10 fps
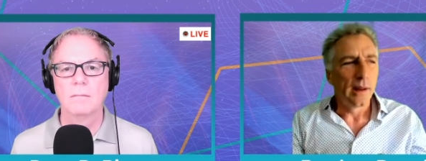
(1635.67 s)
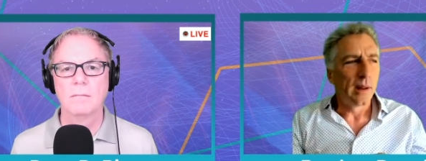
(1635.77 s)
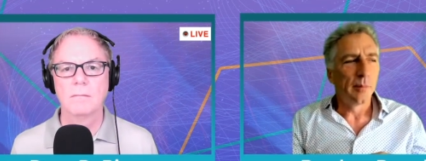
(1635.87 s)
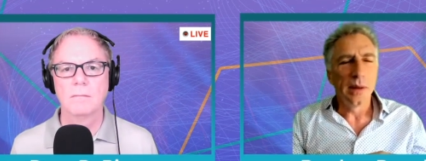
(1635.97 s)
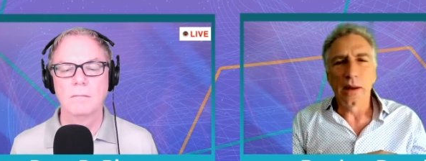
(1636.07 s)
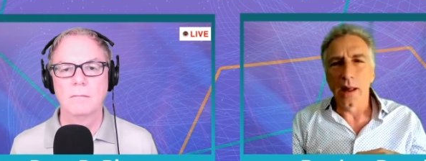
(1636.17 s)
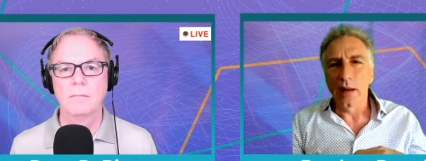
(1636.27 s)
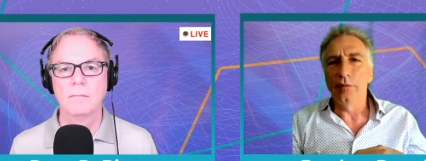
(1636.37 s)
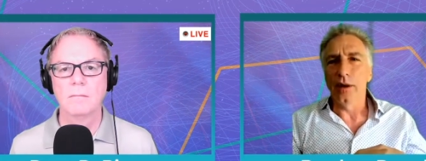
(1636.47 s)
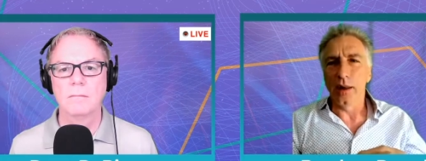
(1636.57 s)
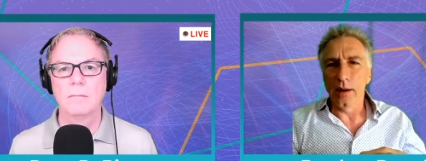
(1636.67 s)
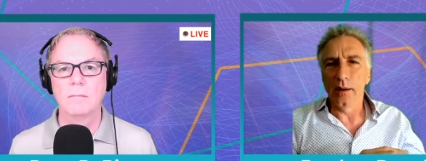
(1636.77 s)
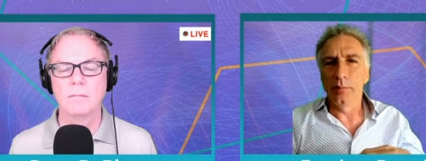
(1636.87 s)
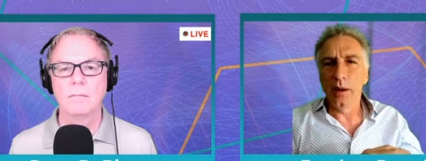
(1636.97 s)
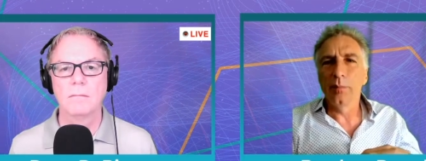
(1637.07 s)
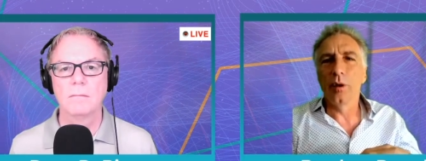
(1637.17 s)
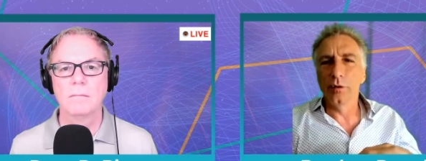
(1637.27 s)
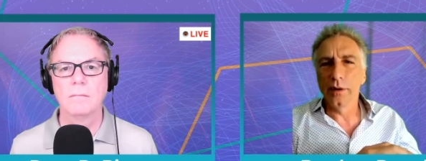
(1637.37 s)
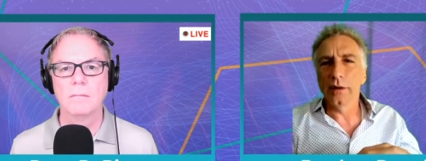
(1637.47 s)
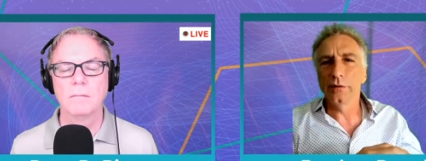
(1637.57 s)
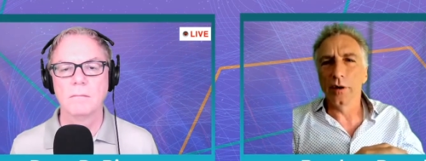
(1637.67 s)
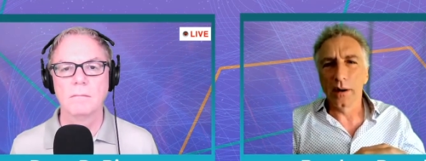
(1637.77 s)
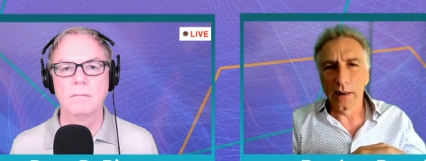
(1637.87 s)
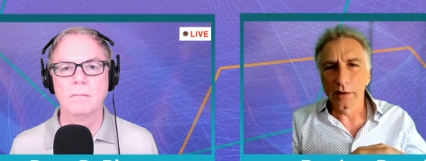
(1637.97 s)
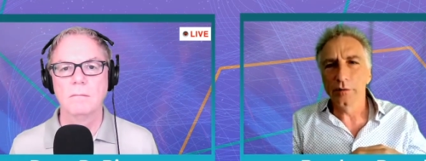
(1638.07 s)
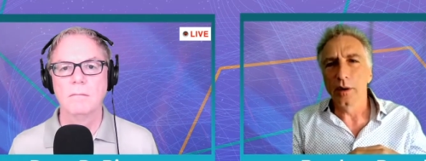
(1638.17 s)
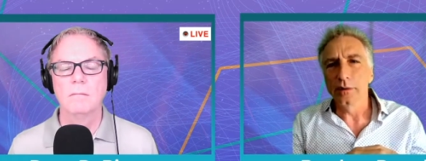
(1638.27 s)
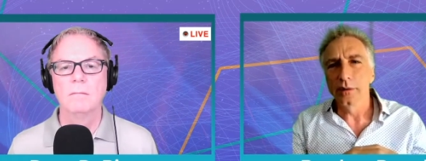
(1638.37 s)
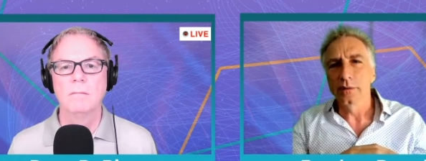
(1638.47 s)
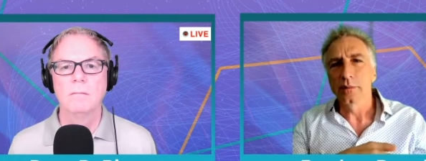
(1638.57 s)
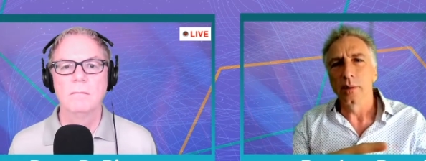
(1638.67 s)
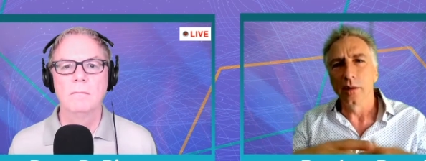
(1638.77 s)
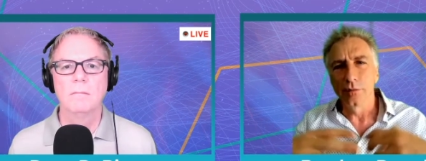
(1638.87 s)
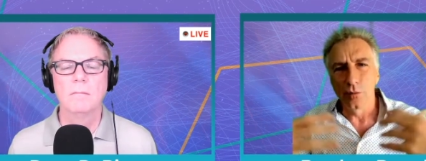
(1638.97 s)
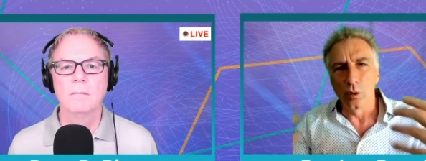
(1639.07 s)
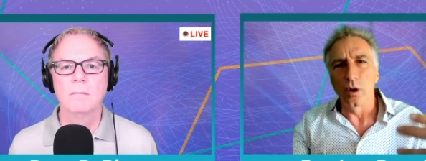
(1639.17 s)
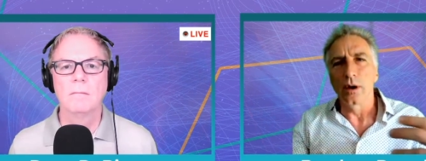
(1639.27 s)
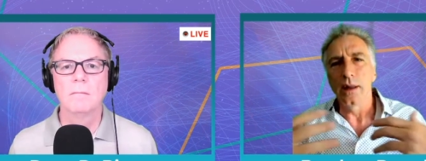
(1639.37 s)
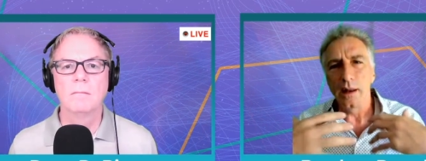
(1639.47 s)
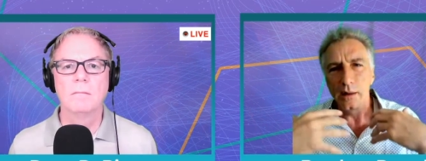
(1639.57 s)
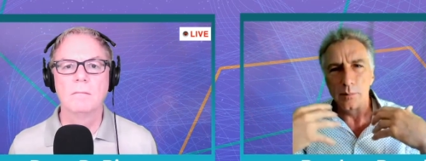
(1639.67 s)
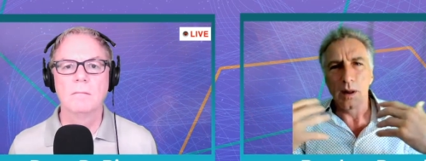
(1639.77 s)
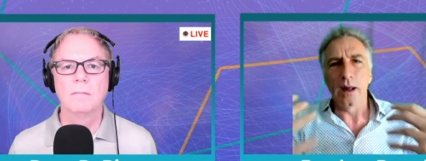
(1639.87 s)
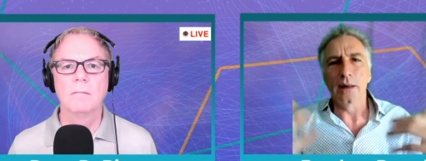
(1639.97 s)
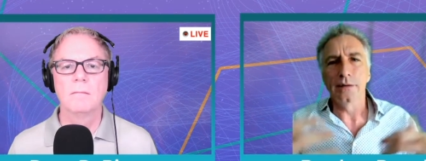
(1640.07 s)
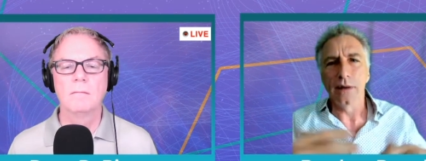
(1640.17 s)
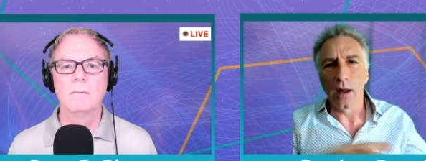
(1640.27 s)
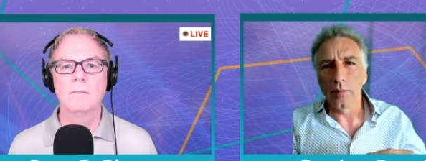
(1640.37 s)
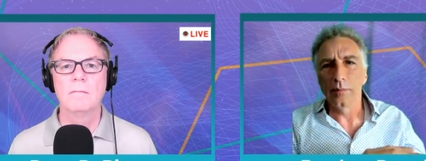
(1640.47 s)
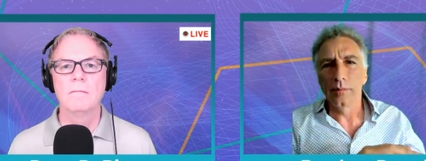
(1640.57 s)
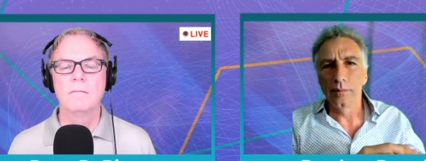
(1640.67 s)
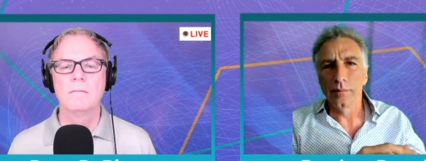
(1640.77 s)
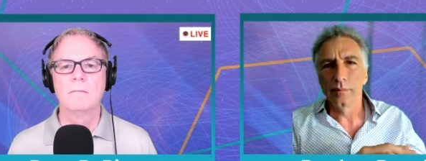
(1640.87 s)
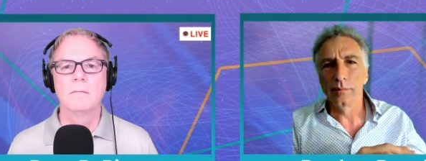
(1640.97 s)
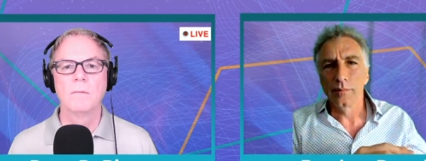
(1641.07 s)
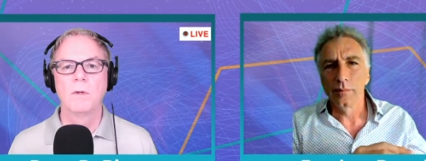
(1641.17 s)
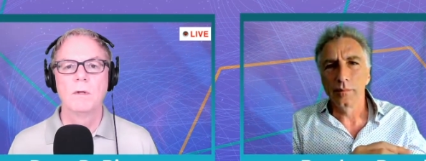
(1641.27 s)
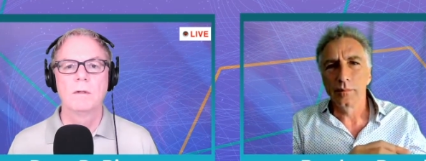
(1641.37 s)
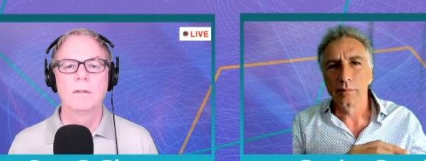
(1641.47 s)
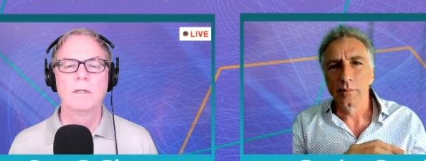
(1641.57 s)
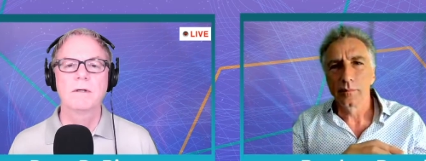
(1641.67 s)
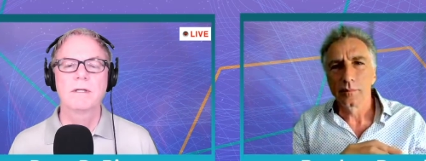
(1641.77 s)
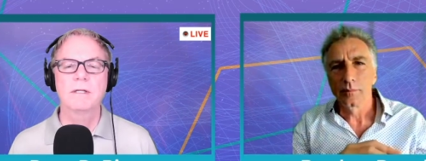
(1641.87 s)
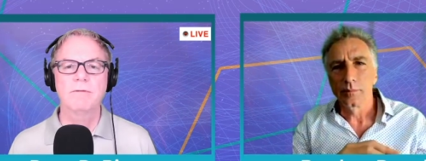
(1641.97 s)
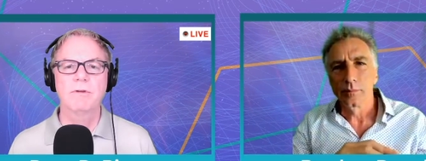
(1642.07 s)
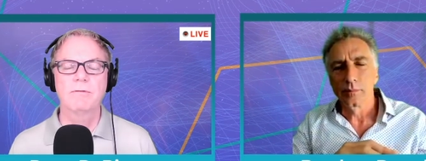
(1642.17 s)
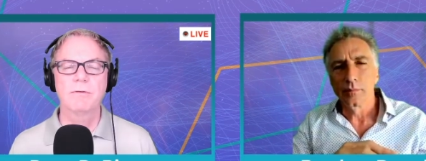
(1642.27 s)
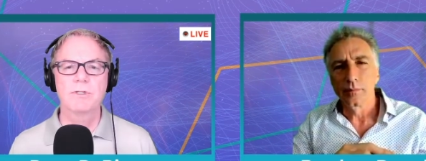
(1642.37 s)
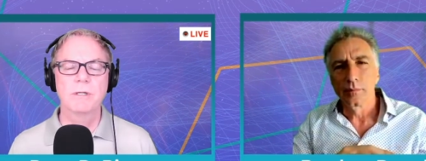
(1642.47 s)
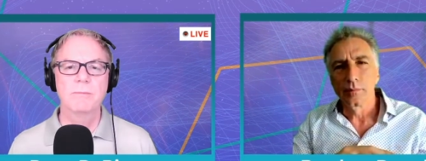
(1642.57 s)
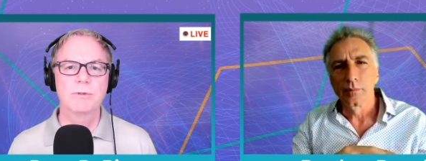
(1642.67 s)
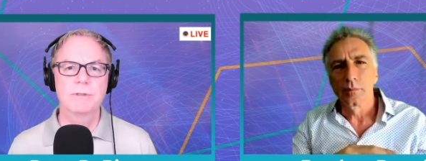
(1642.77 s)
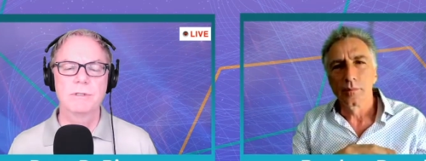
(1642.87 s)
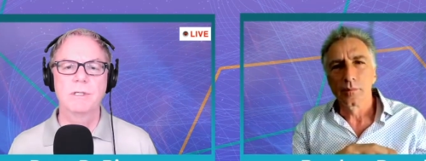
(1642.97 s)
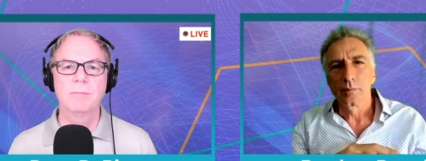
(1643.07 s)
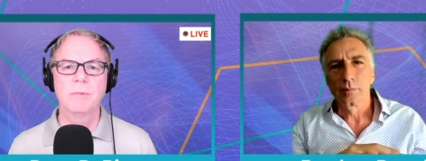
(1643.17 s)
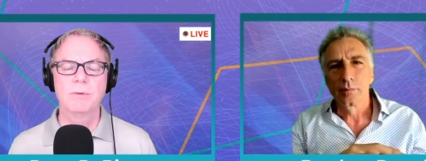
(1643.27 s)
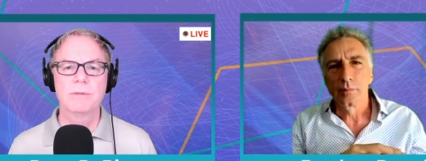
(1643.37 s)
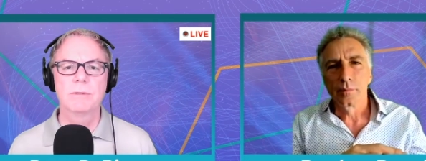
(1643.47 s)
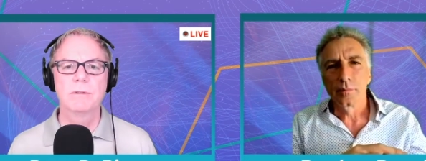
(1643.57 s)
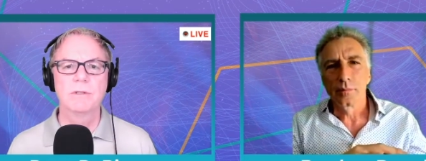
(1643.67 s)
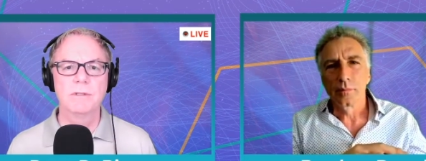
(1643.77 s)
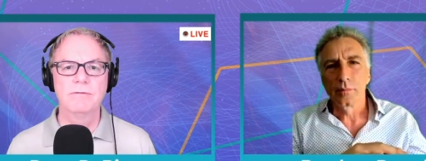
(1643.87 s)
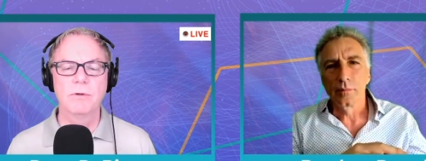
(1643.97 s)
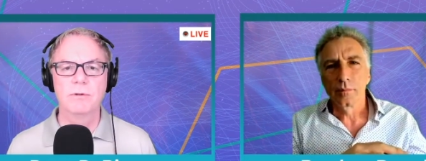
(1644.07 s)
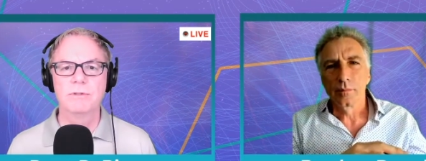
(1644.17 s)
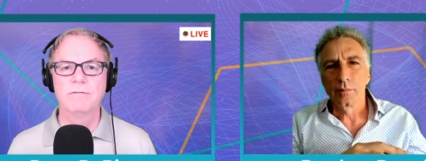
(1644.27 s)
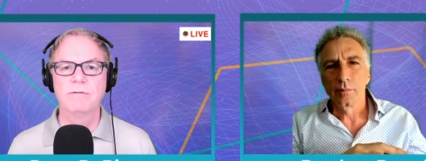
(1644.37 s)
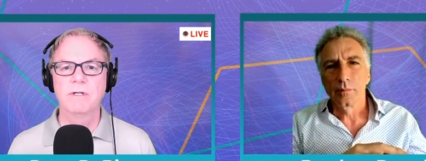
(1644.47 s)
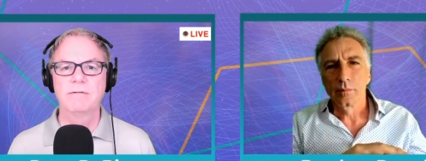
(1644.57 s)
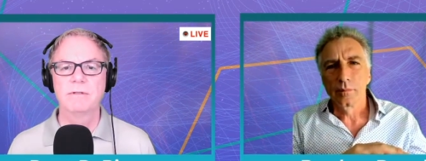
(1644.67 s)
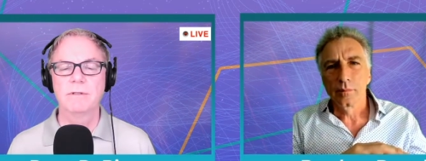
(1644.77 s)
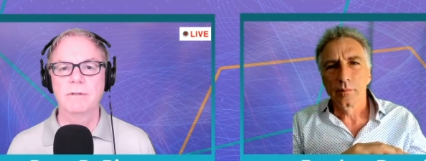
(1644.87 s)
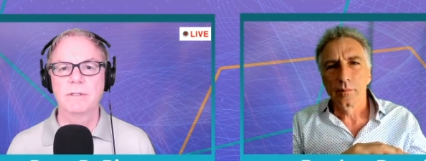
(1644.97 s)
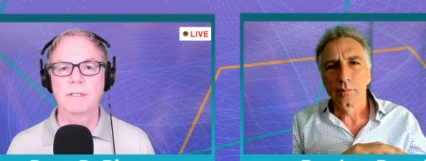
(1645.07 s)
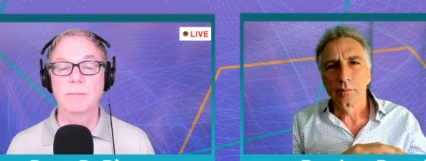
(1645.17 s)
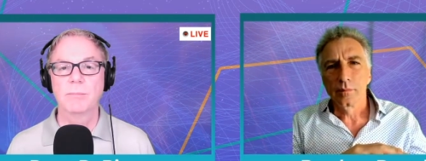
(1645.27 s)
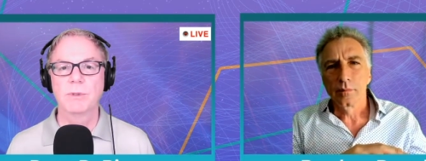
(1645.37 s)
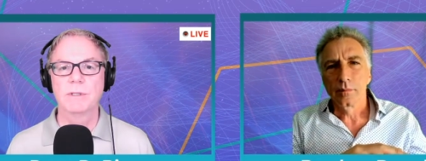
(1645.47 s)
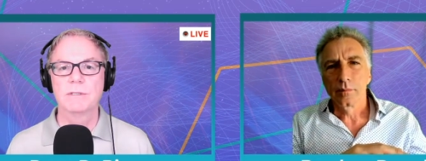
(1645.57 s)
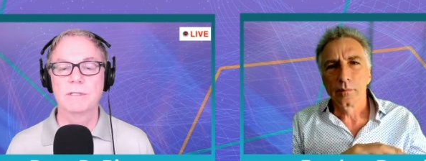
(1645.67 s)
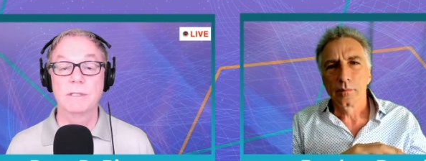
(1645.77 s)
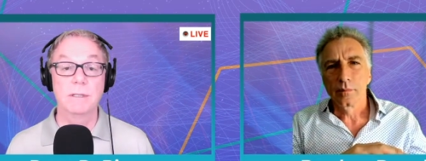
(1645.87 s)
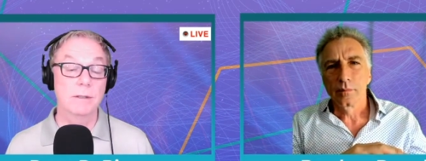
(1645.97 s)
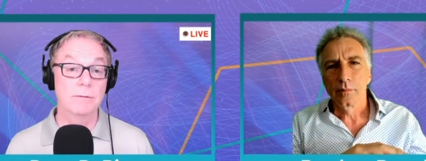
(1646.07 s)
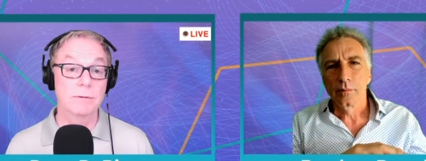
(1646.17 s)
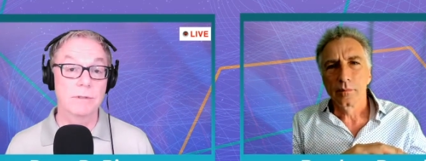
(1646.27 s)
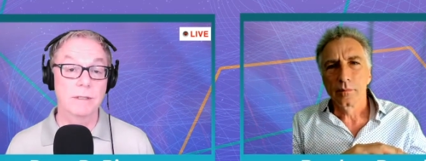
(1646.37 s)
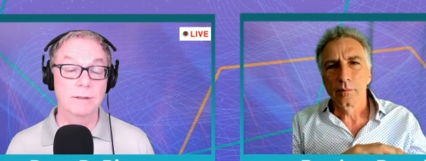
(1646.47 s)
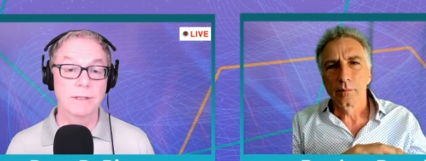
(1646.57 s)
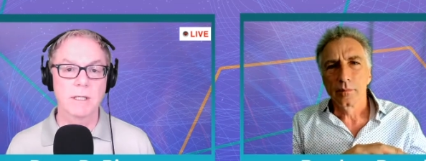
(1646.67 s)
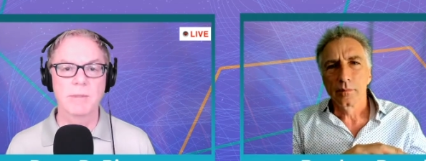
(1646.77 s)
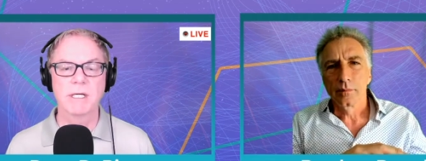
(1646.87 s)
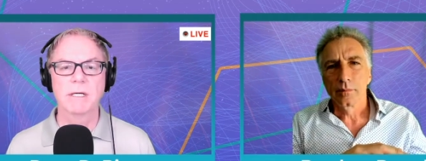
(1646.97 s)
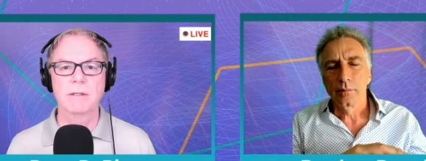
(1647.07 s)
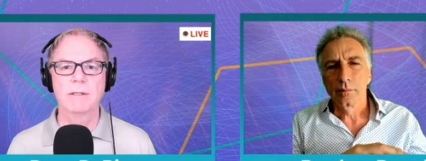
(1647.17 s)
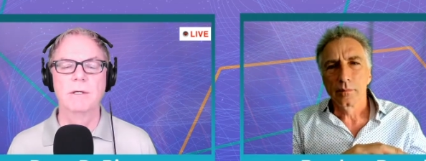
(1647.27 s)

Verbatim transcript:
Speaker 1: be an advocate and be a protester against racism and for getting the bias out.
Speaker 2: Yeah, I think for the first time, you're seeing most of the Fortune 500 company CEOs actually coming out and